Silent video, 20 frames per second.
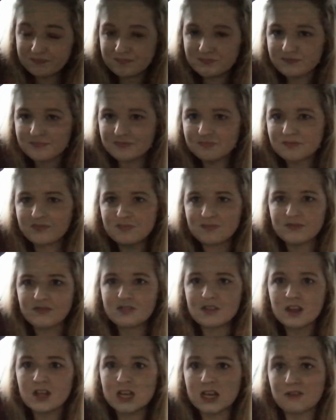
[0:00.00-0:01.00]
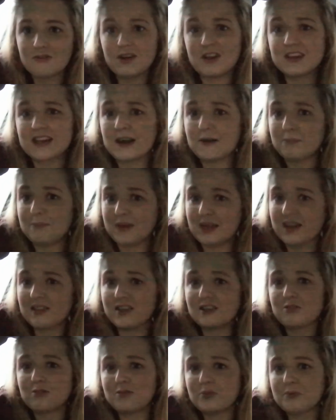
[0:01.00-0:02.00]
Didn't realise how big
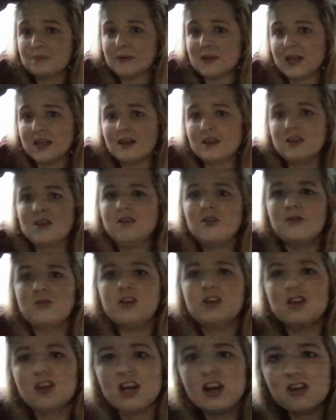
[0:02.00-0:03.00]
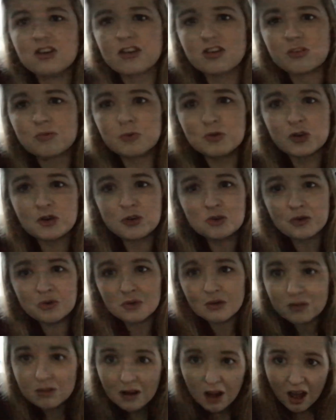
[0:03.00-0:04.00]
this one would be. It actually looks small,
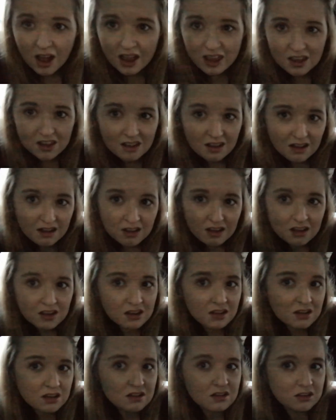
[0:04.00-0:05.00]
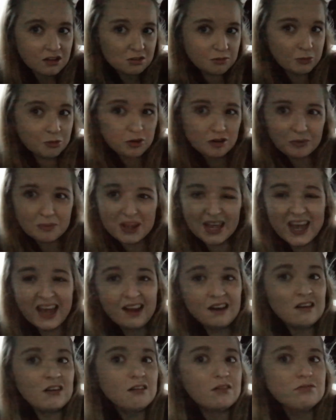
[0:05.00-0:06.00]
like, small in my
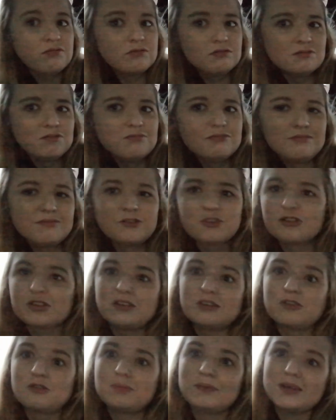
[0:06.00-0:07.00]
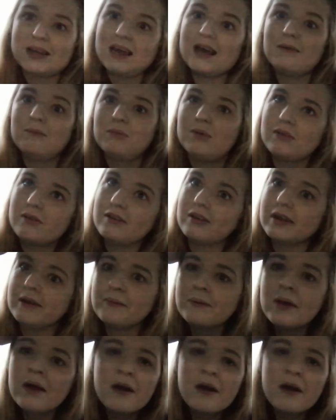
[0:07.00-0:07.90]
head. Not that I've got a big hat, but you know.